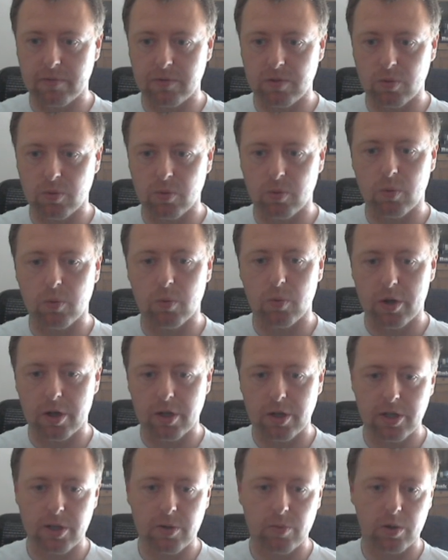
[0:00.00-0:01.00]
So what
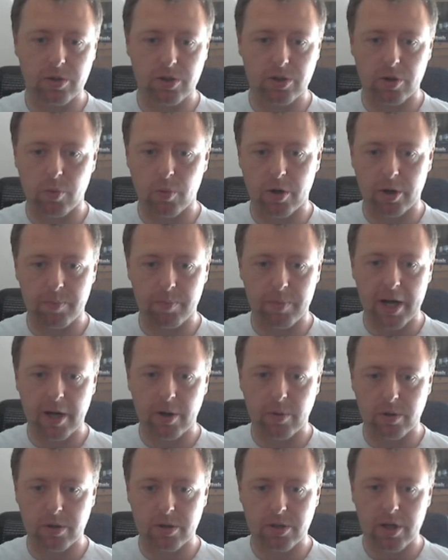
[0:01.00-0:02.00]
I did was I worked
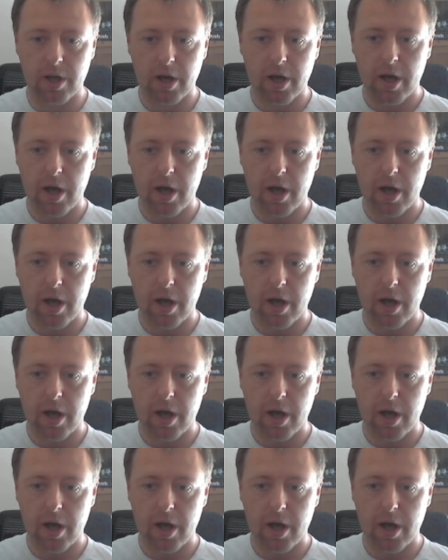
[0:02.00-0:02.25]
backwards.